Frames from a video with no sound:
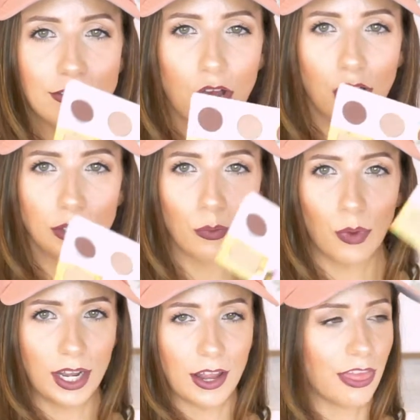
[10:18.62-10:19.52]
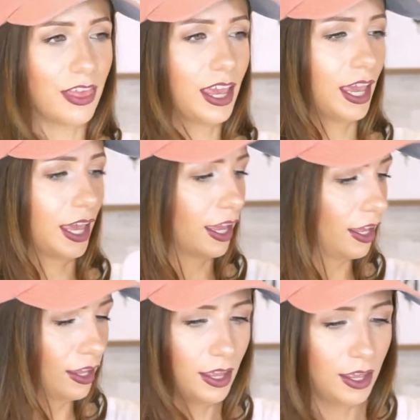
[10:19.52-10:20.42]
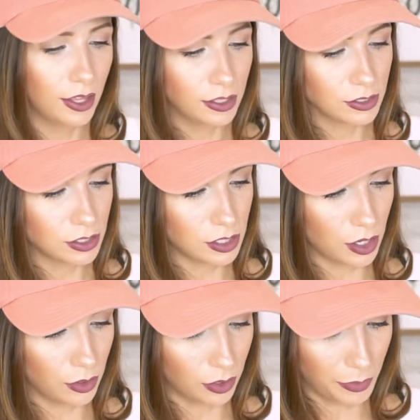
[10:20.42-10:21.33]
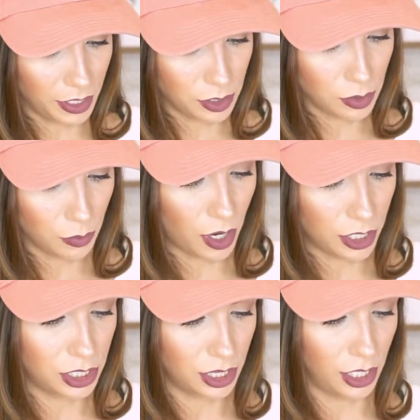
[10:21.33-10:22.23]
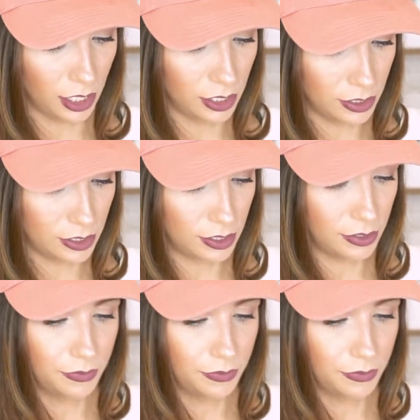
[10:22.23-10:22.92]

it all in one thing. So let me swatch these.